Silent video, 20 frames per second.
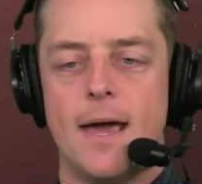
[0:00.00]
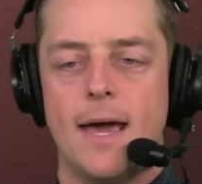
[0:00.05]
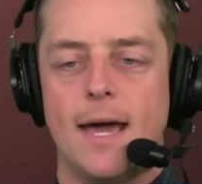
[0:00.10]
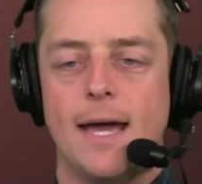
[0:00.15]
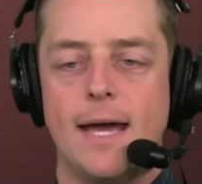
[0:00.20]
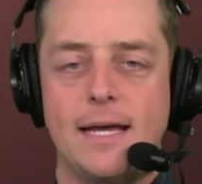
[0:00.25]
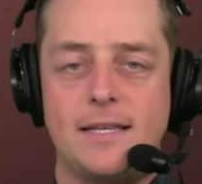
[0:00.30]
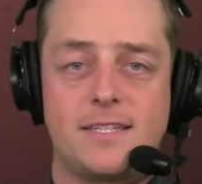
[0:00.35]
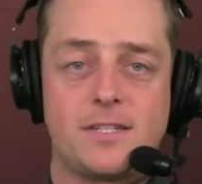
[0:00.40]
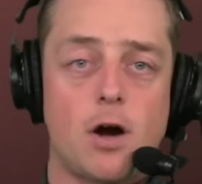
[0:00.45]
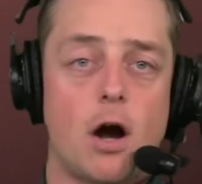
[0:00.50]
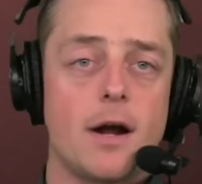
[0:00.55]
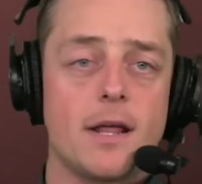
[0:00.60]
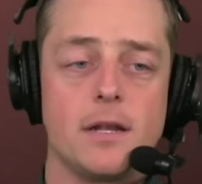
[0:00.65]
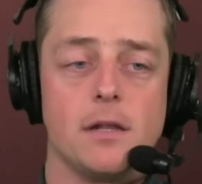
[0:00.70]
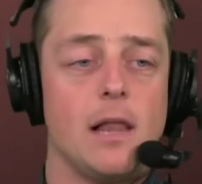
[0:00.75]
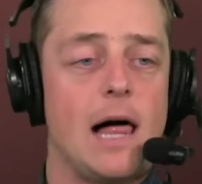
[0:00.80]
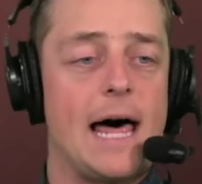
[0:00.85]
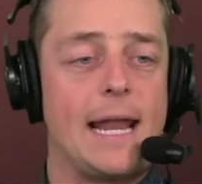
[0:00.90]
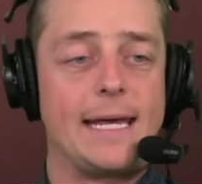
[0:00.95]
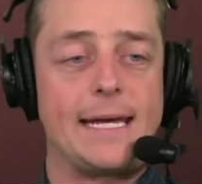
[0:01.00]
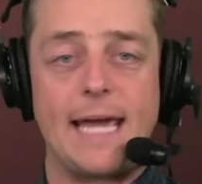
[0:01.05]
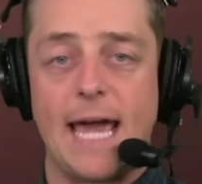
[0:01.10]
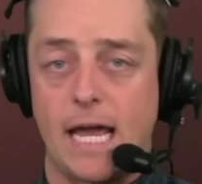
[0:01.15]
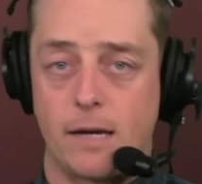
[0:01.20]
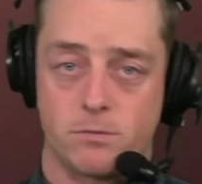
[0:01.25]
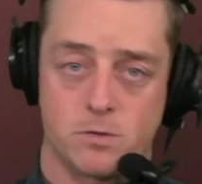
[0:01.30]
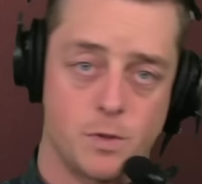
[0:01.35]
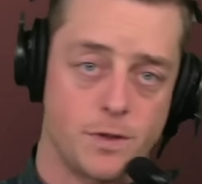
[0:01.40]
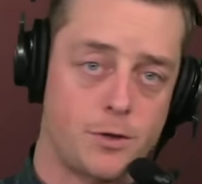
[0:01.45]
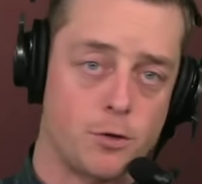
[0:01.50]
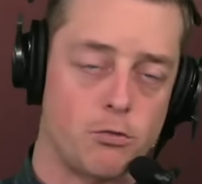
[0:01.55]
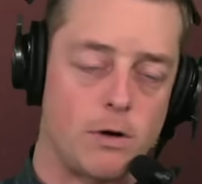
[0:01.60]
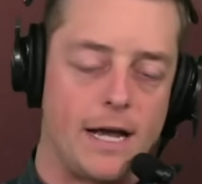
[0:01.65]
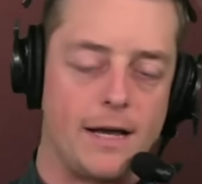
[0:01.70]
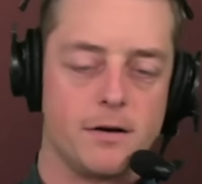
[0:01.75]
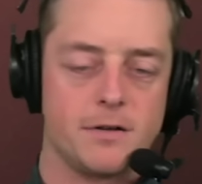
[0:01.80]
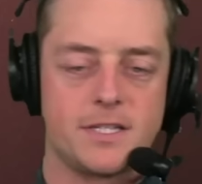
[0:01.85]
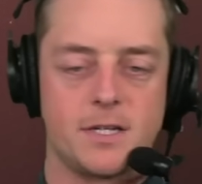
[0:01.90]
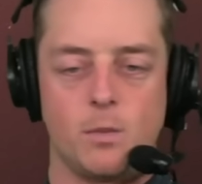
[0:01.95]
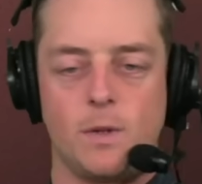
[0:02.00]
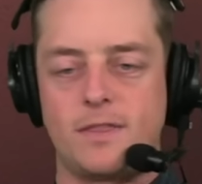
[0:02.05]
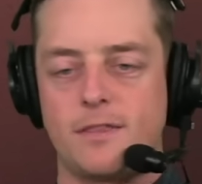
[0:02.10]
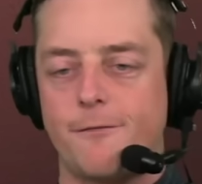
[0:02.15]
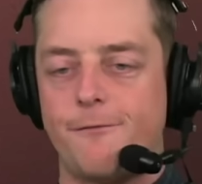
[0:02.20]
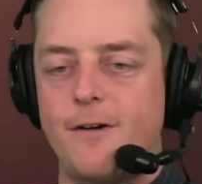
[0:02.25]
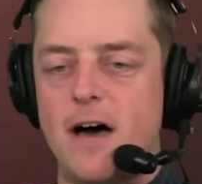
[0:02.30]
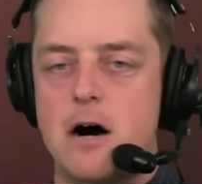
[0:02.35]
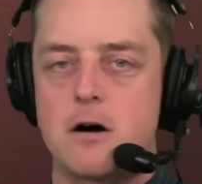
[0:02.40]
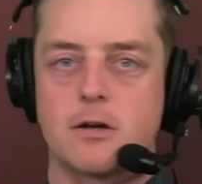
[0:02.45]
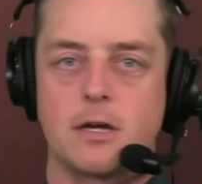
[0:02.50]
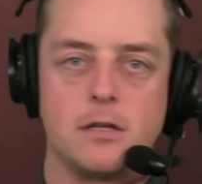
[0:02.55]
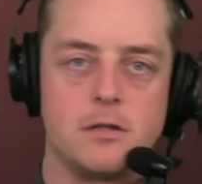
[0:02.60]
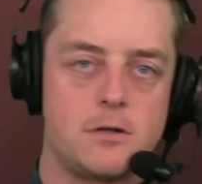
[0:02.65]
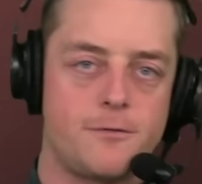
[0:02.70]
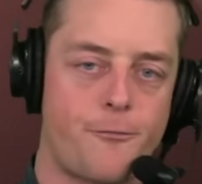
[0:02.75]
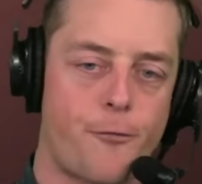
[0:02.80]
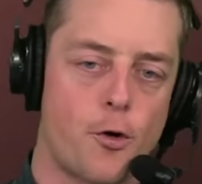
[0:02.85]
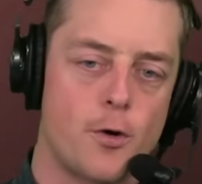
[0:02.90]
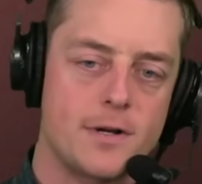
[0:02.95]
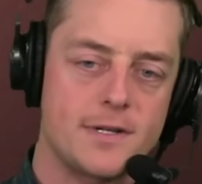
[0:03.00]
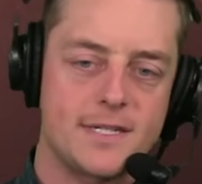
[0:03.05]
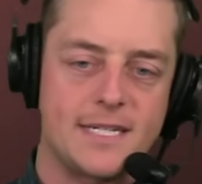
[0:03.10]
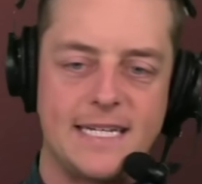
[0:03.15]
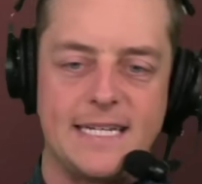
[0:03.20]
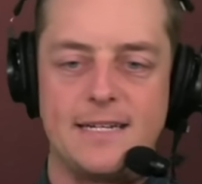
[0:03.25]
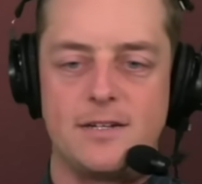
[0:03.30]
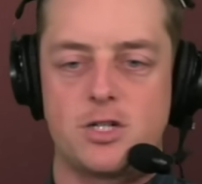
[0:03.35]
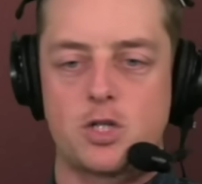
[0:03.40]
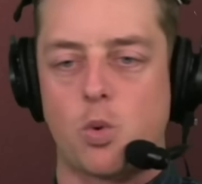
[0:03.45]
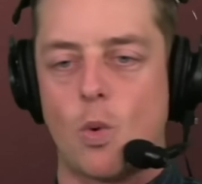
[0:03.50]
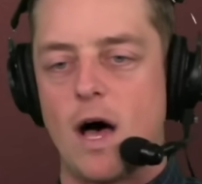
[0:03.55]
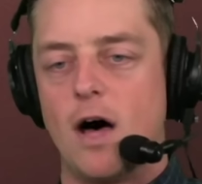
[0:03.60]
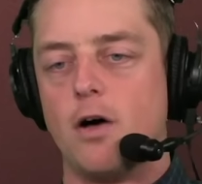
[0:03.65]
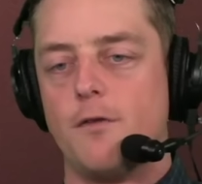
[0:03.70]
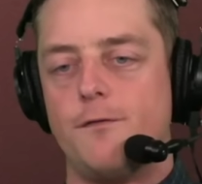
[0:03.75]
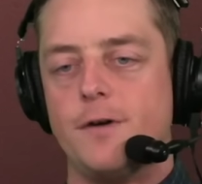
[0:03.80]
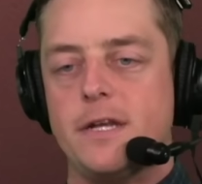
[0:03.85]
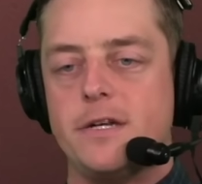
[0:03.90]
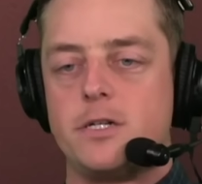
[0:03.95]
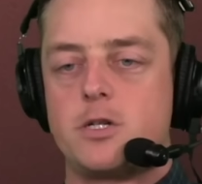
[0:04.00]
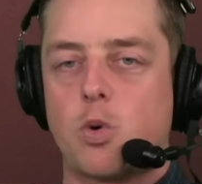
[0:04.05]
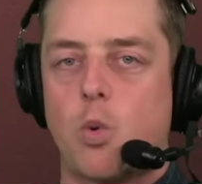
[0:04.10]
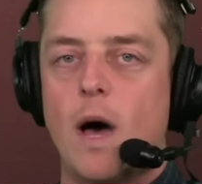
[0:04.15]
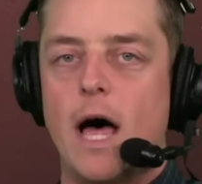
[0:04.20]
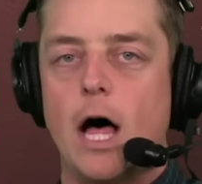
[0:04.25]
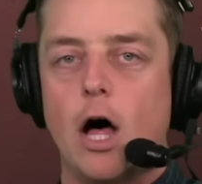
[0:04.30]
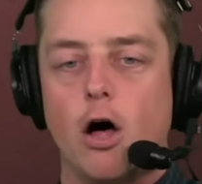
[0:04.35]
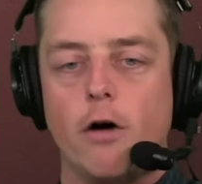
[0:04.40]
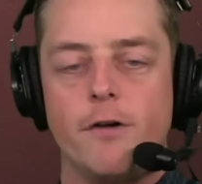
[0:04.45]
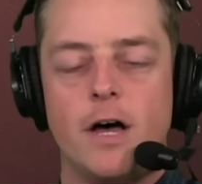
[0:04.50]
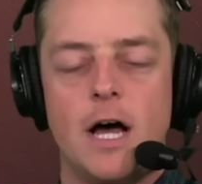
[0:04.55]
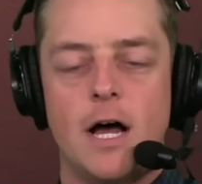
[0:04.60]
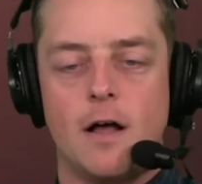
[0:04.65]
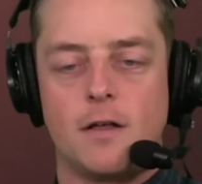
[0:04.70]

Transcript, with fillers: He started a lot of games with the Raiders and with the Falcons, fourteen, twelve, and twelve.